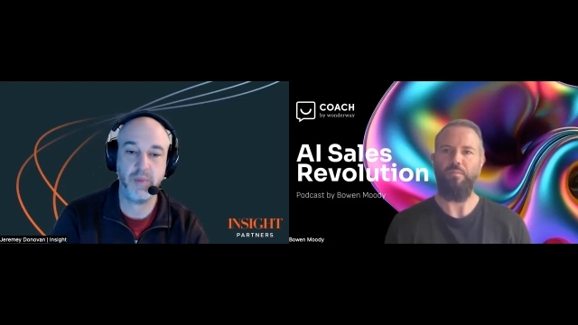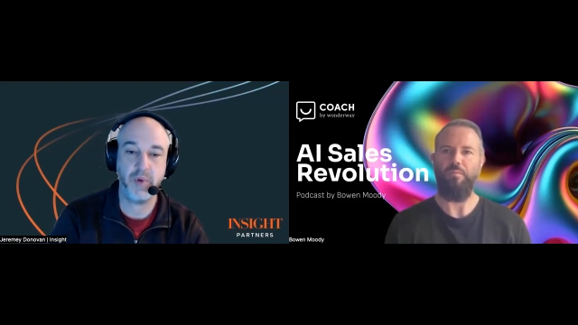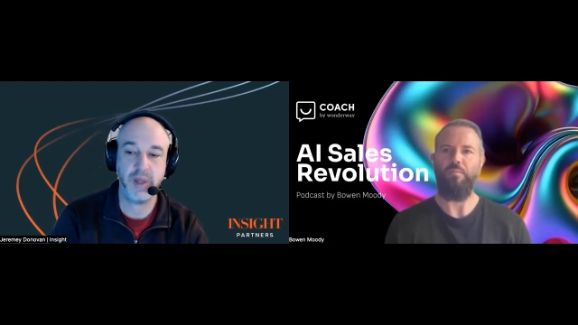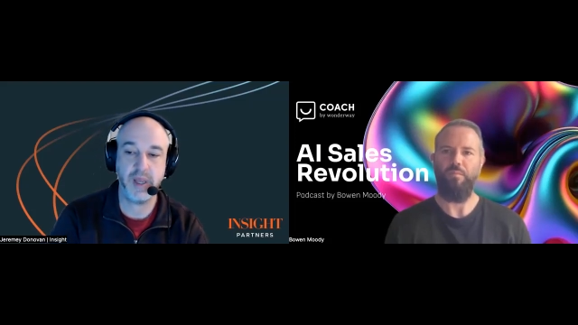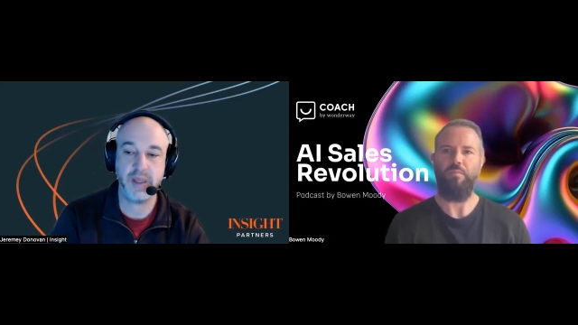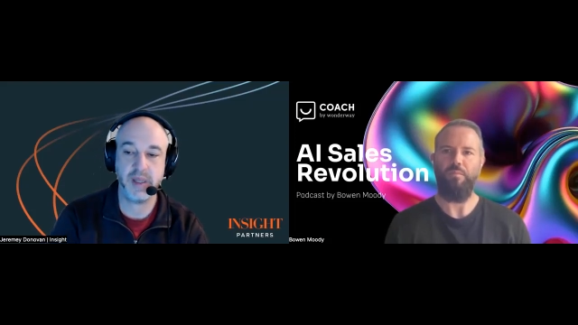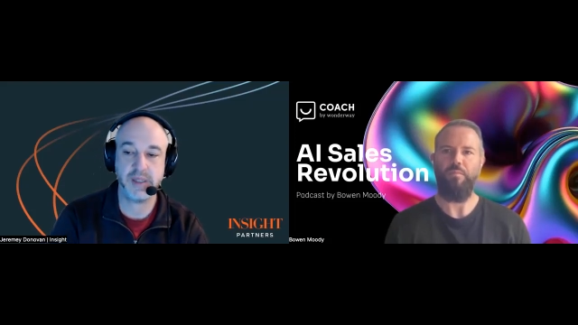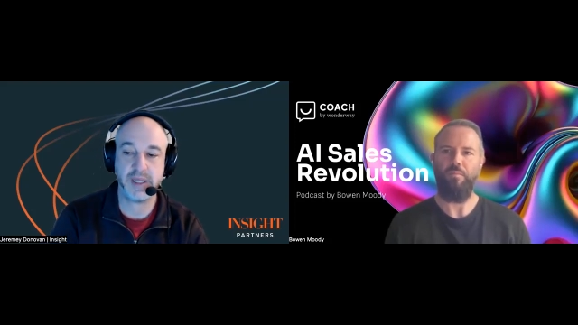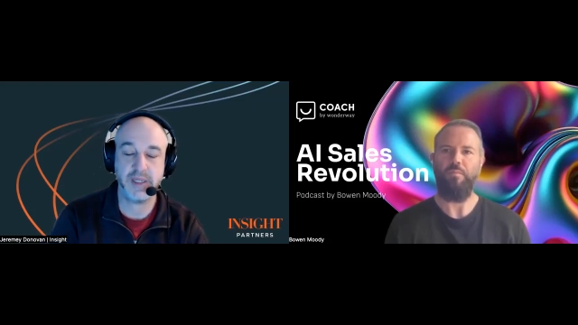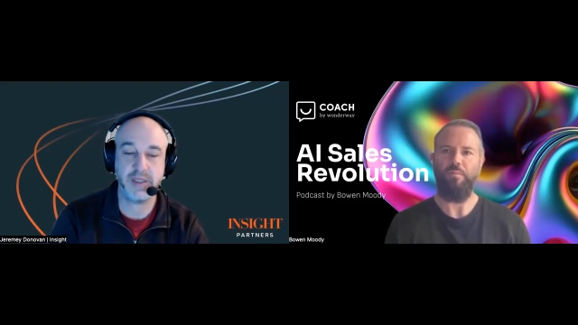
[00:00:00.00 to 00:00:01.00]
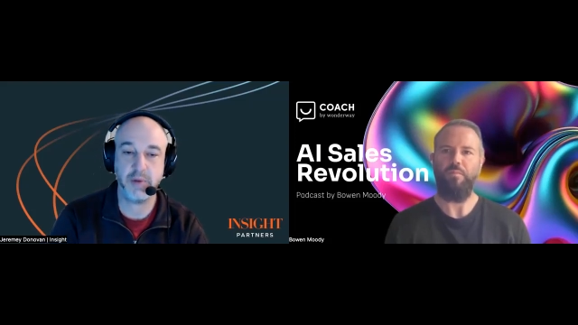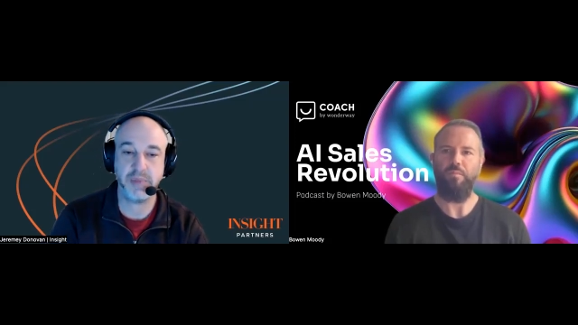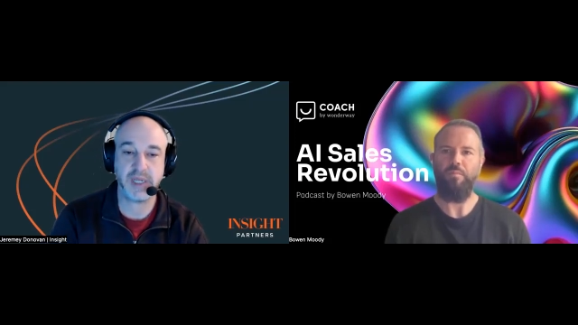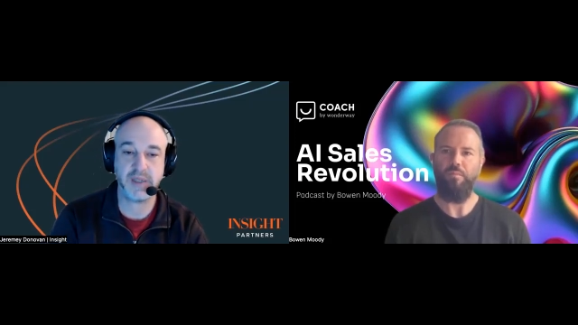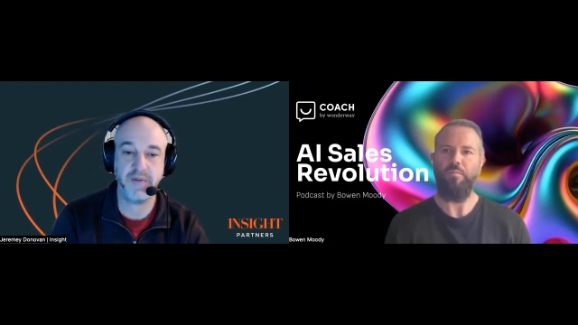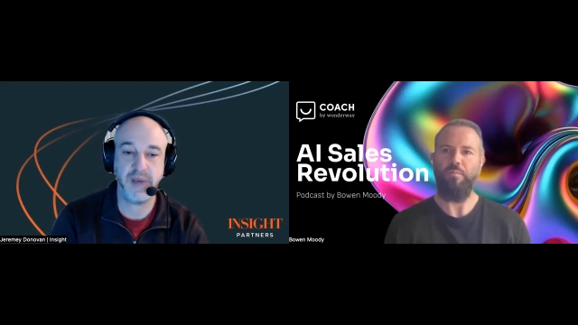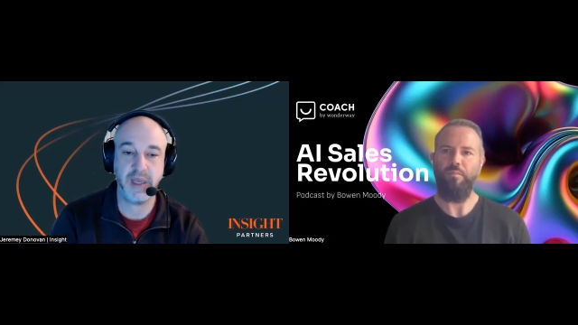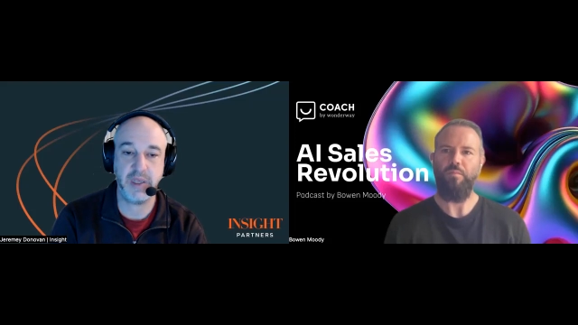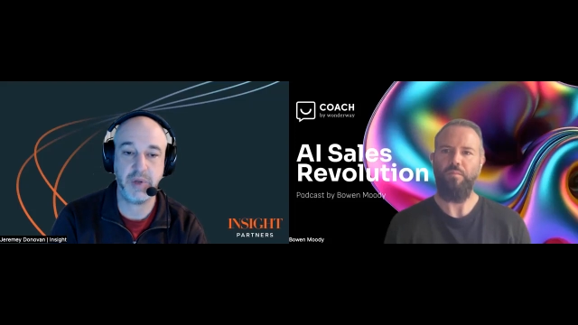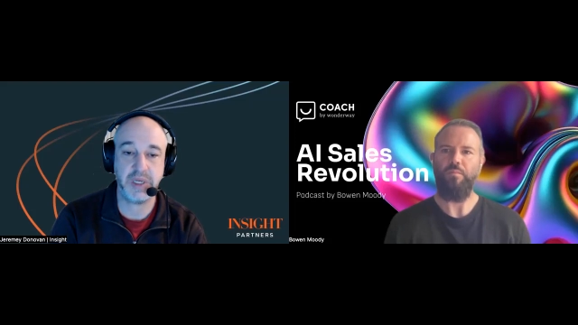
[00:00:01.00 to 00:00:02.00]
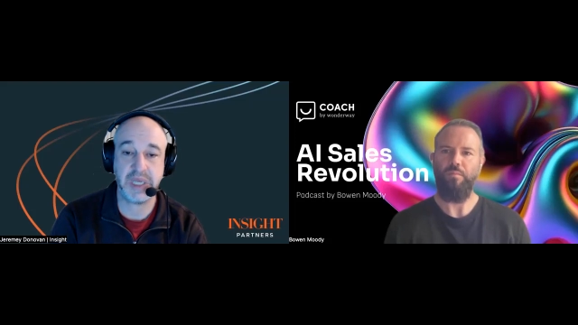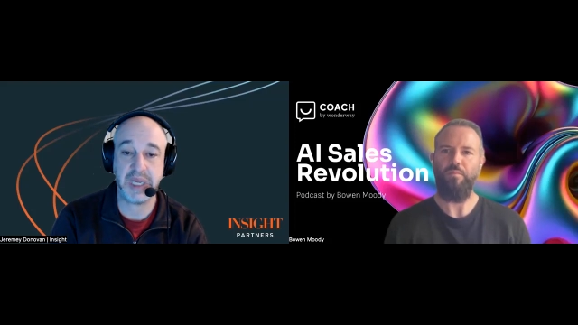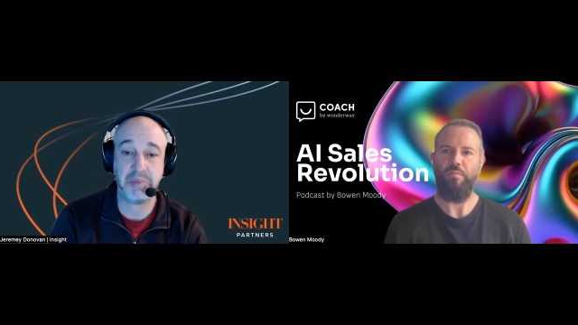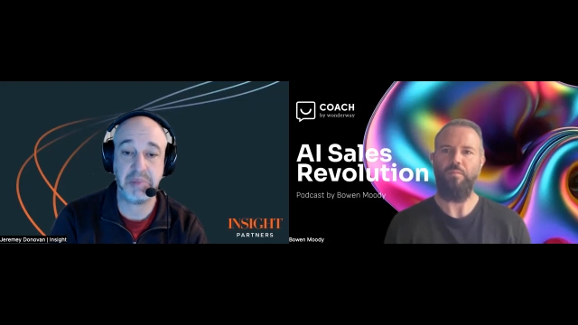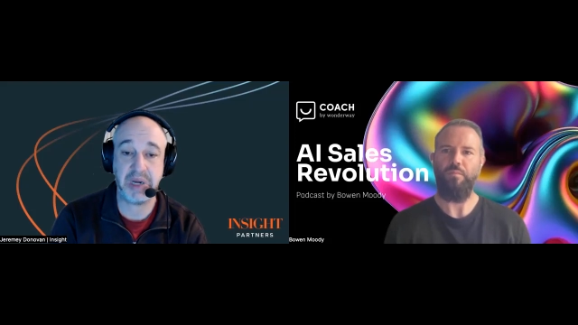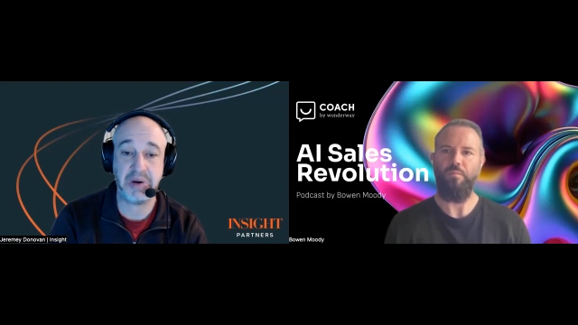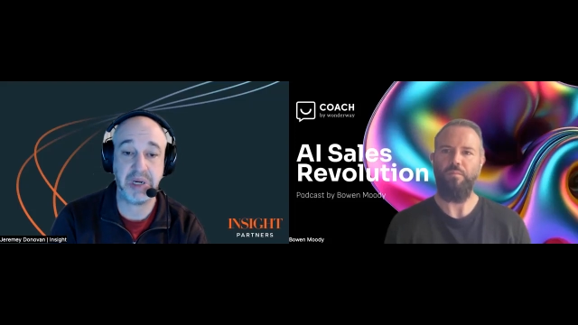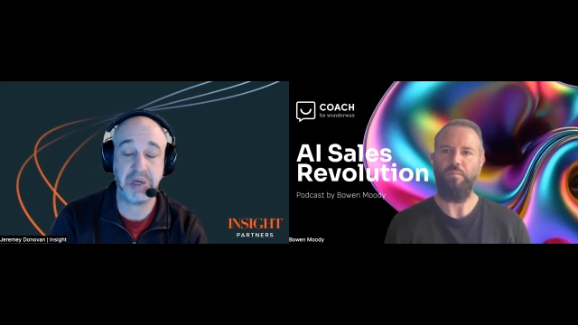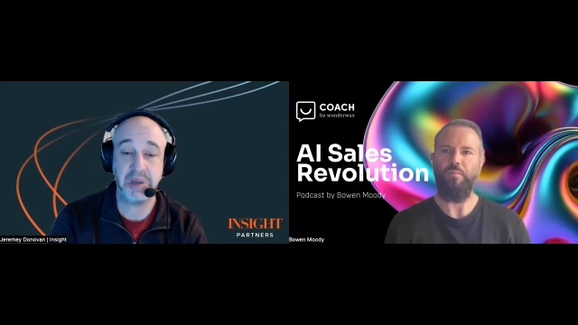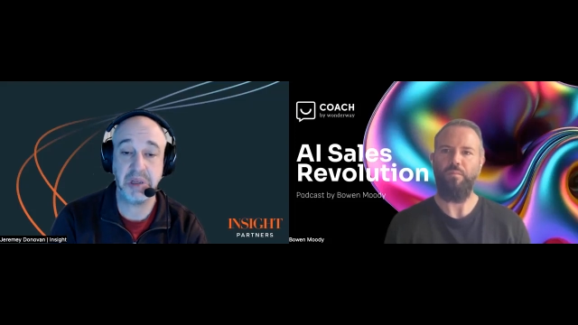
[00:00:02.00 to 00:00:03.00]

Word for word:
Speaker 1: more than anything else like is there objective value in getting better at